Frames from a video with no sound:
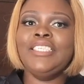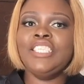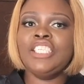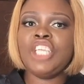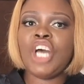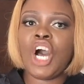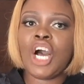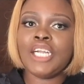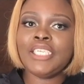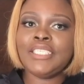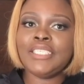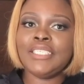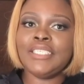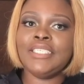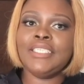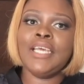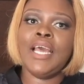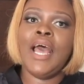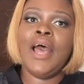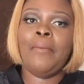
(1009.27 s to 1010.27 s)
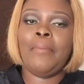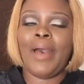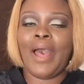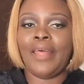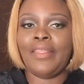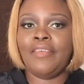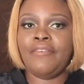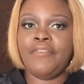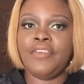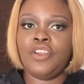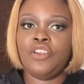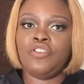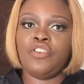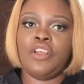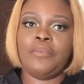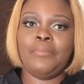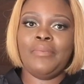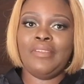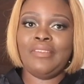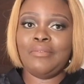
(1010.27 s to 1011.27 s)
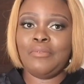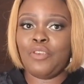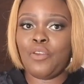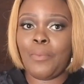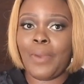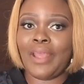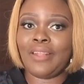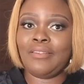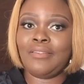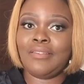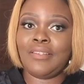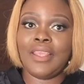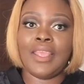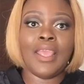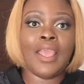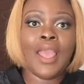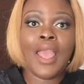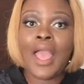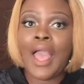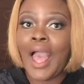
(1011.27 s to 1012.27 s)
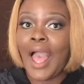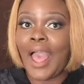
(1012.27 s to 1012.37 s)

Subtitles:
disheartened by other videos you might see.